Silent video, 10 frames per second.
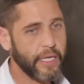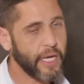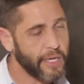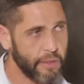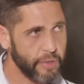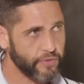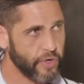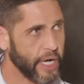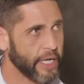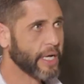get a little bit
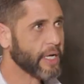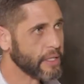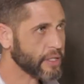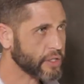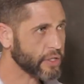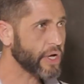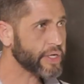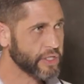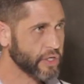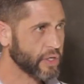drunk,
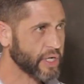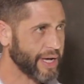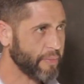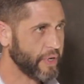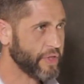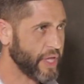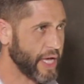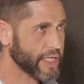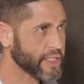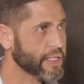learn to cook a couple of
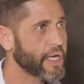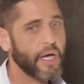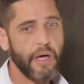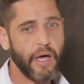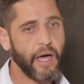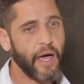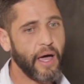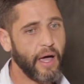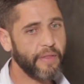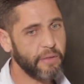things,
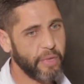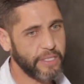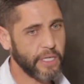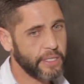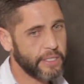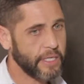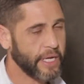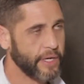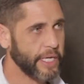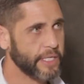and then basically sit
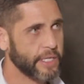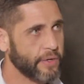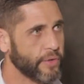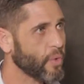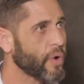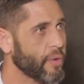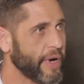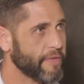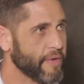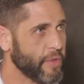down, eat dinner, and walk
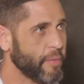away from the